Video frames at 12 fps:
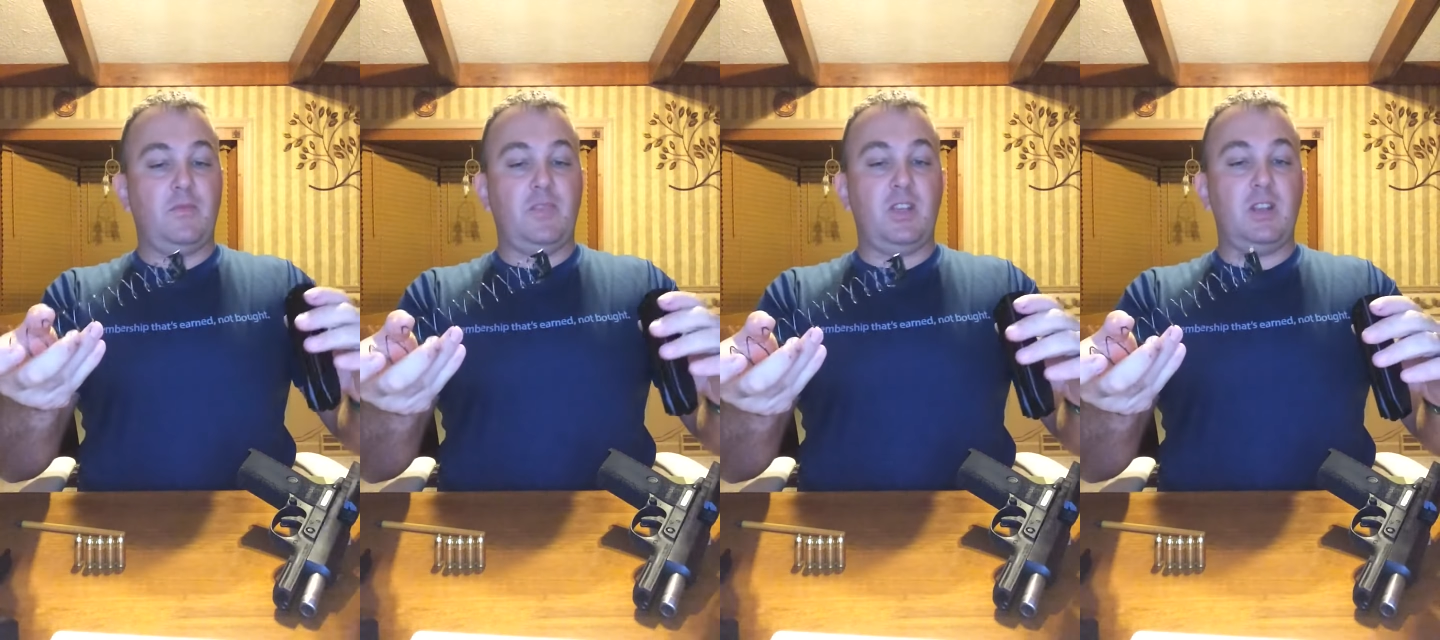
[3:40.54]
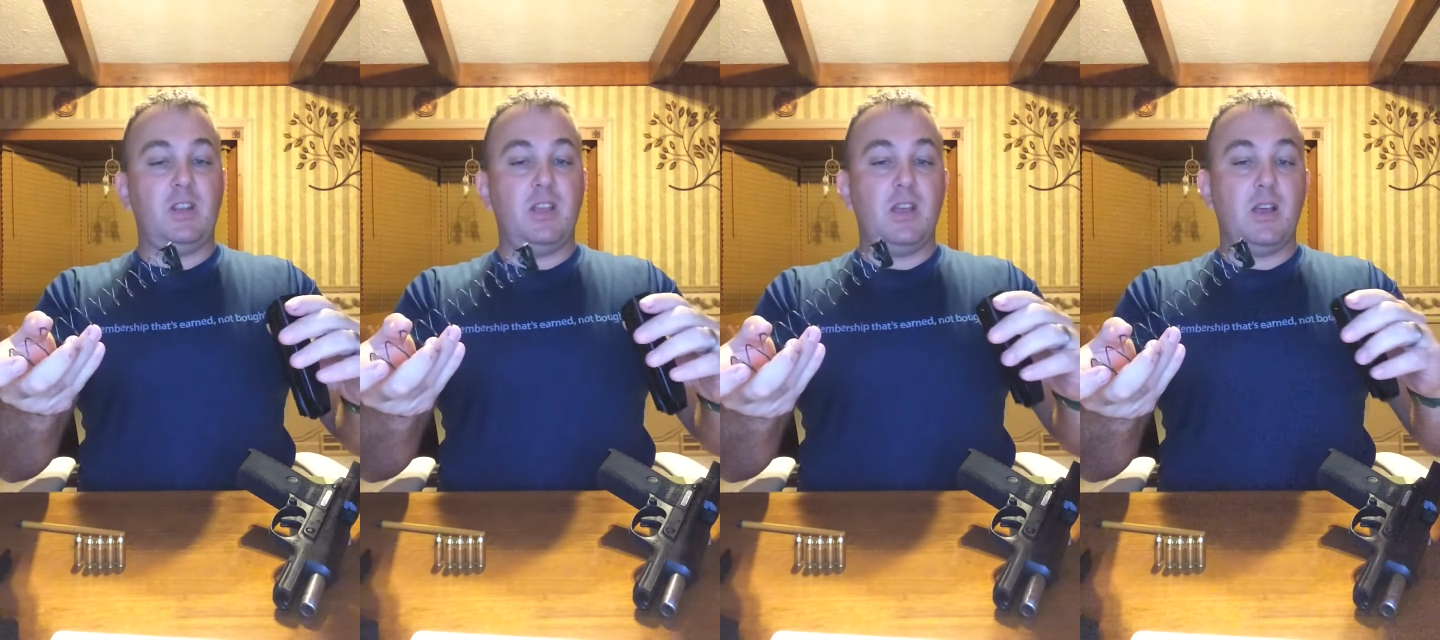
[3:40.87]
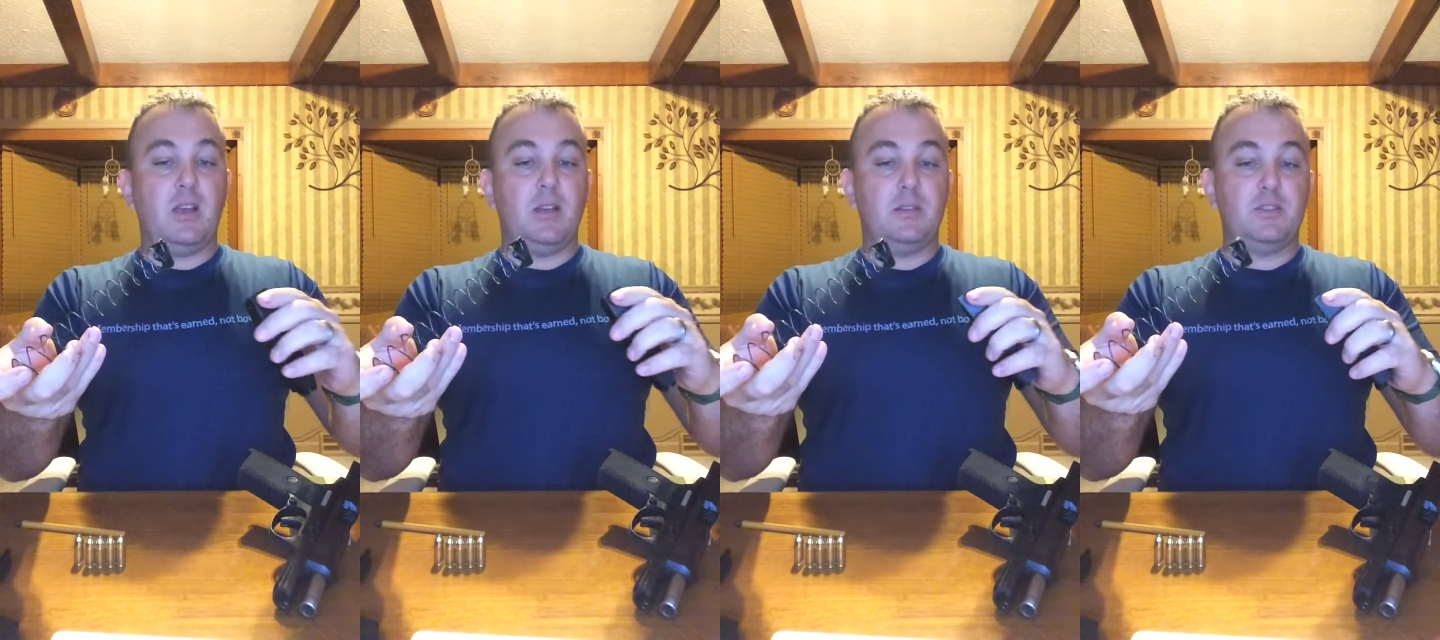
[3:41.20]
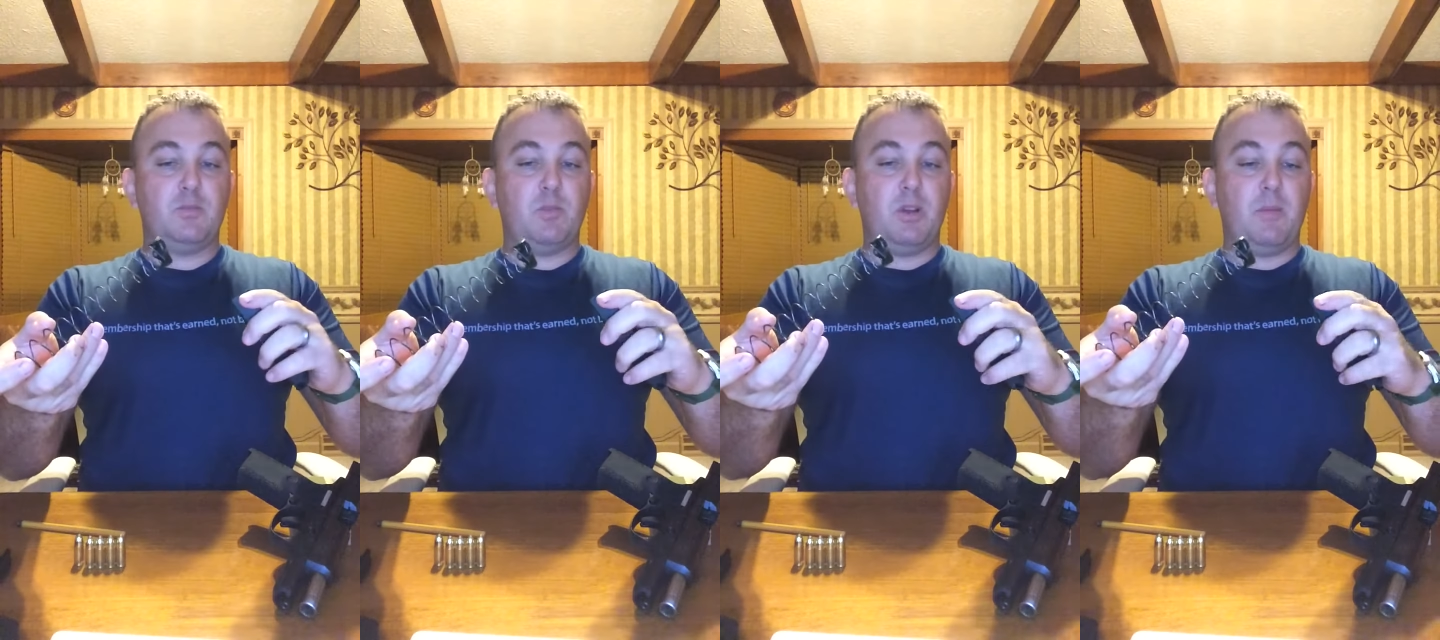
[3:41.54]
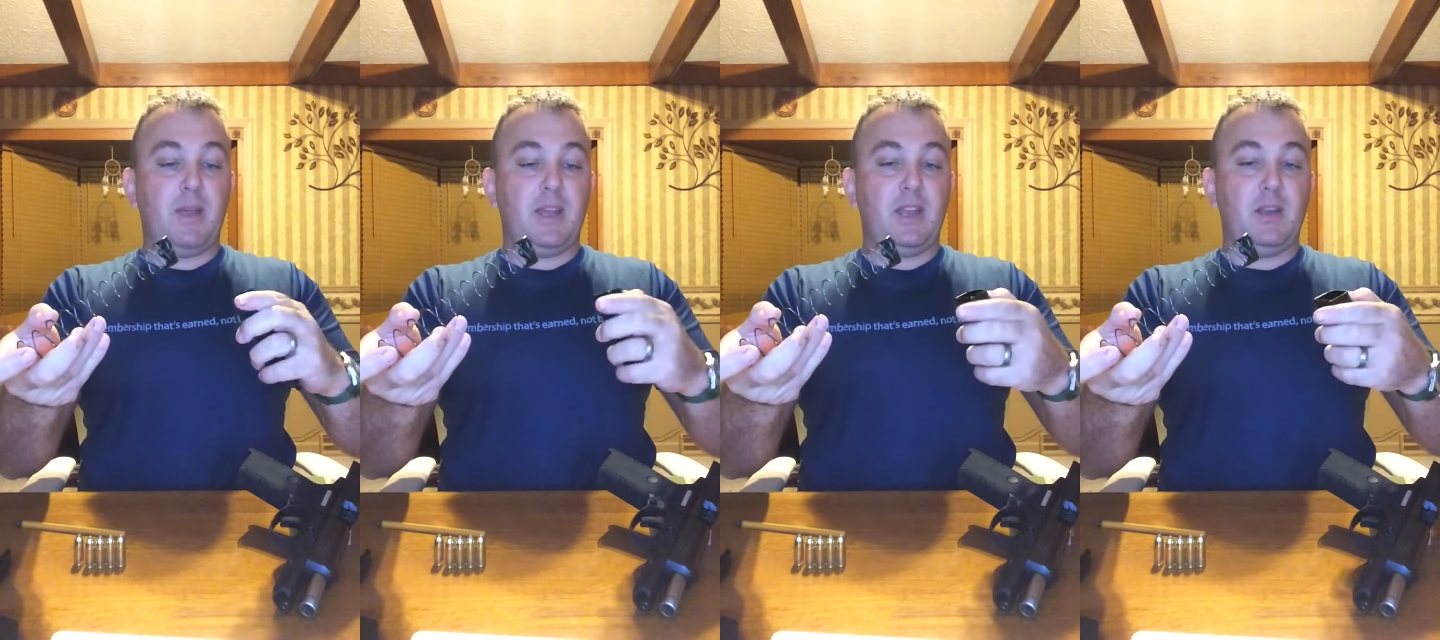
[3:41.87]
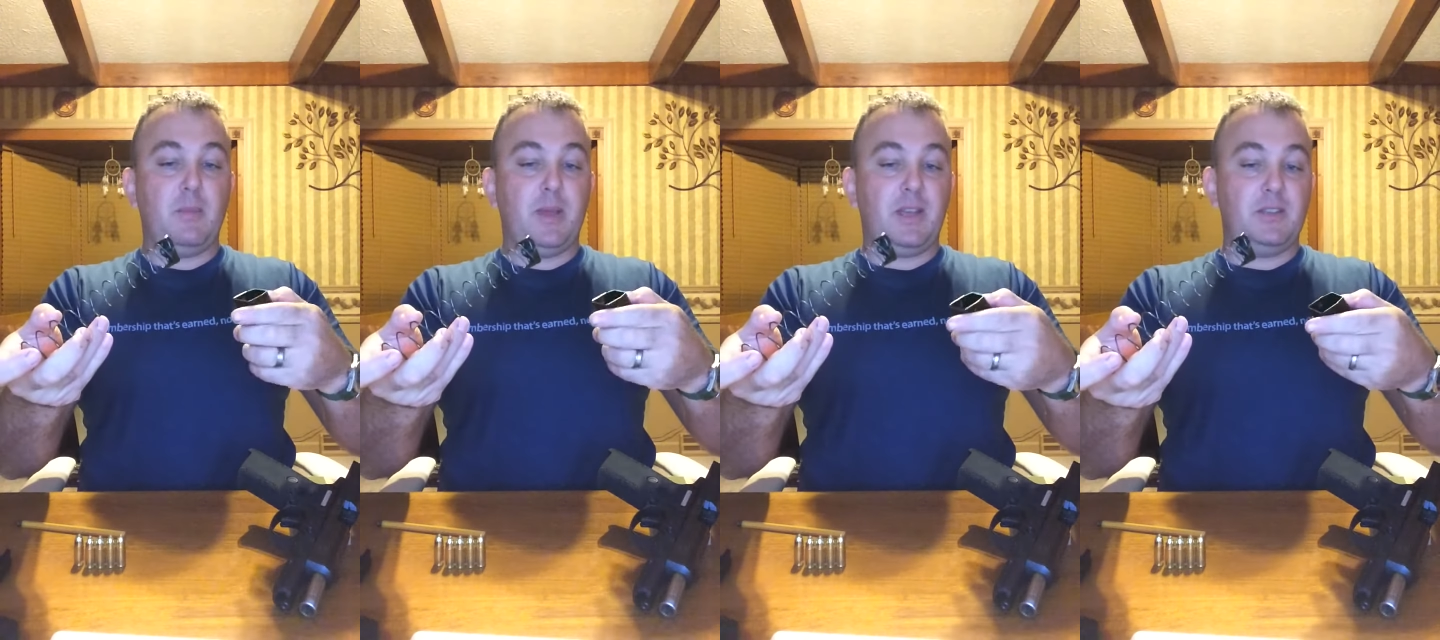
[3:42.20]
feed the spring back in the
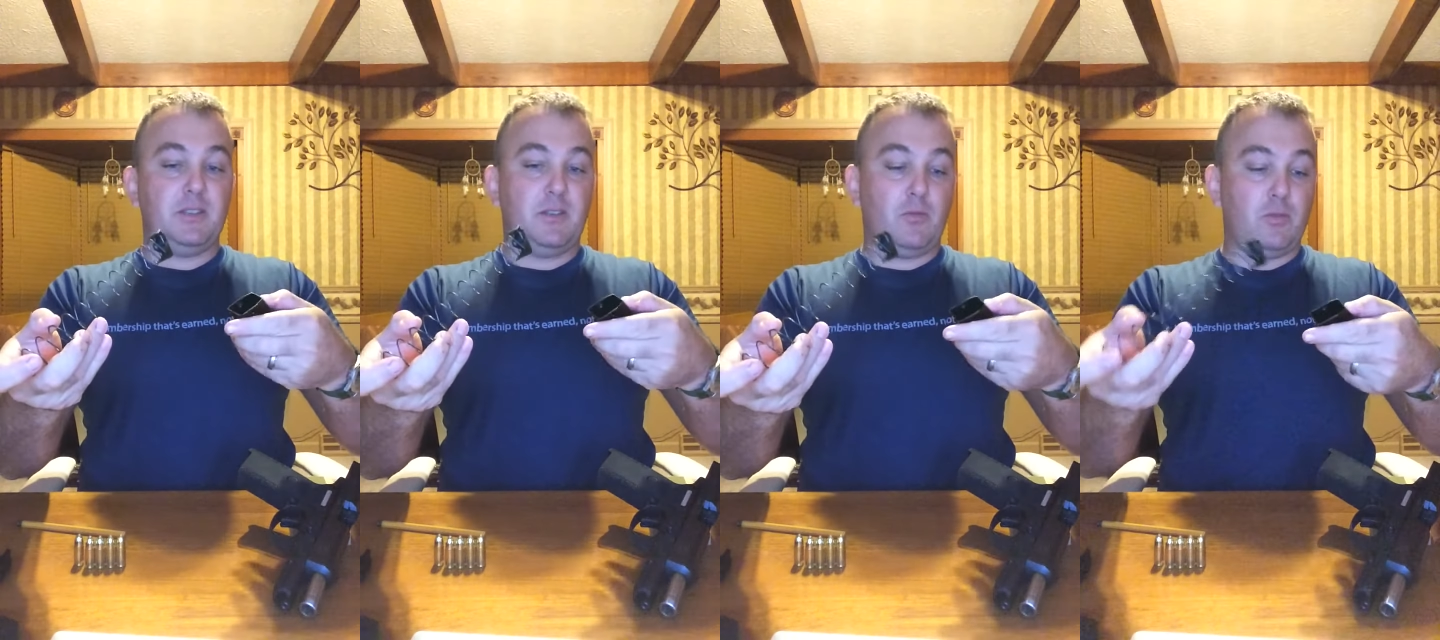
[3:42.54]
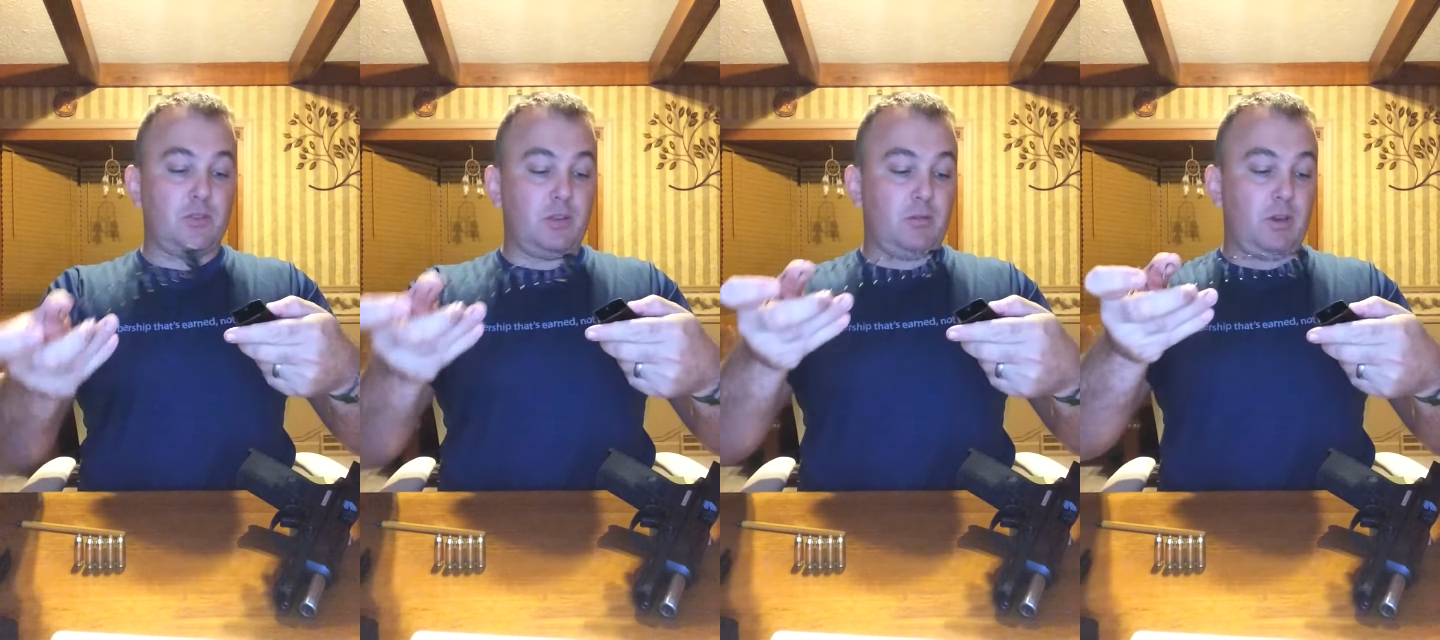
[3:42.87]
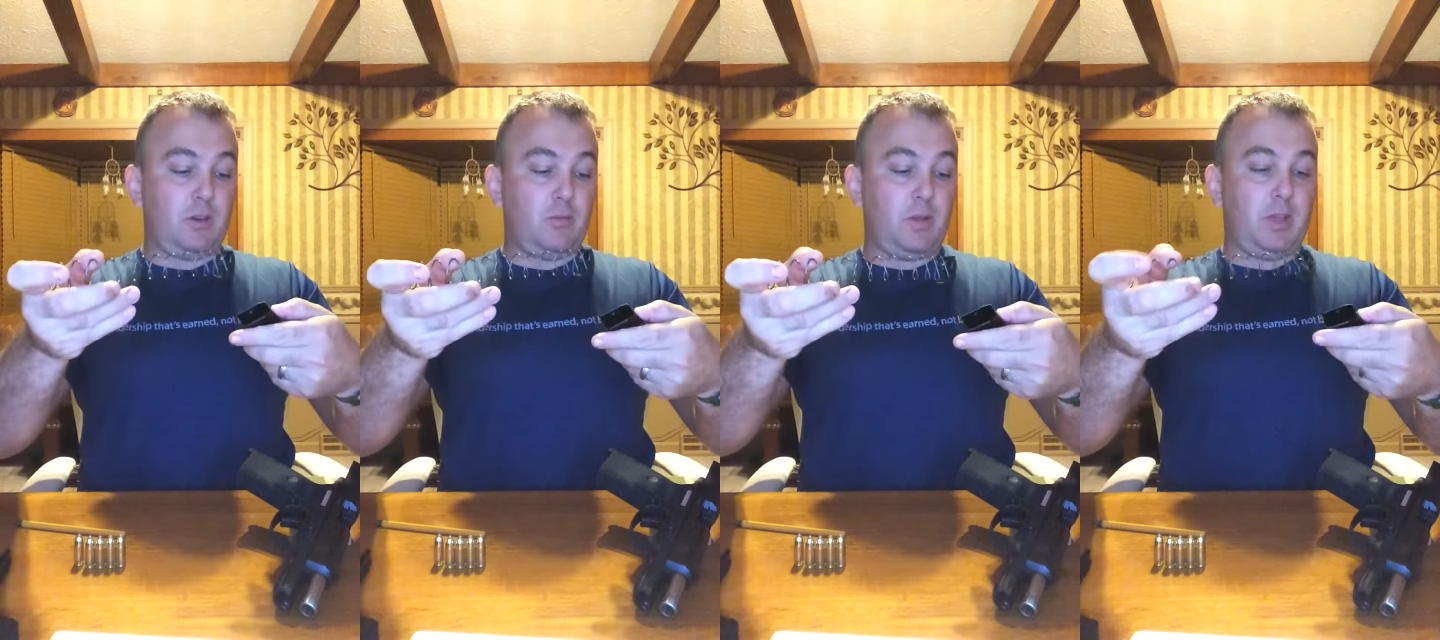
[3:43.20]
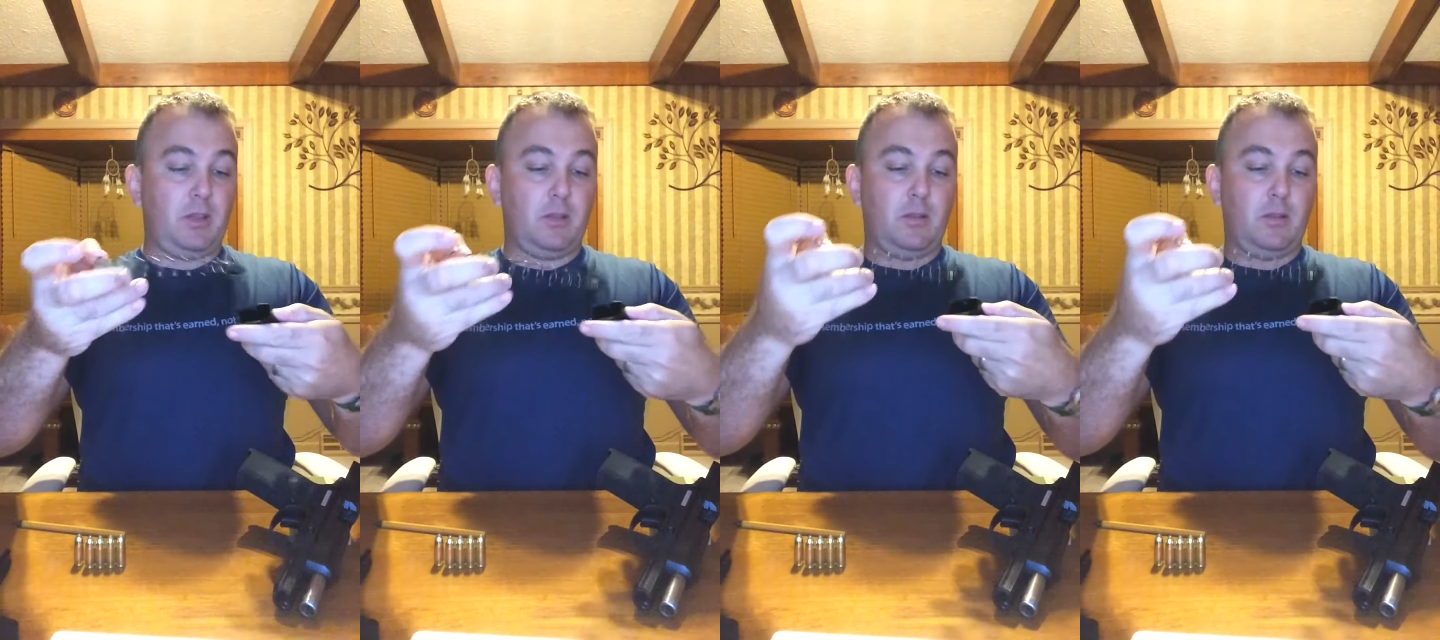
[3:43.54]
magazine, of course, the correct way.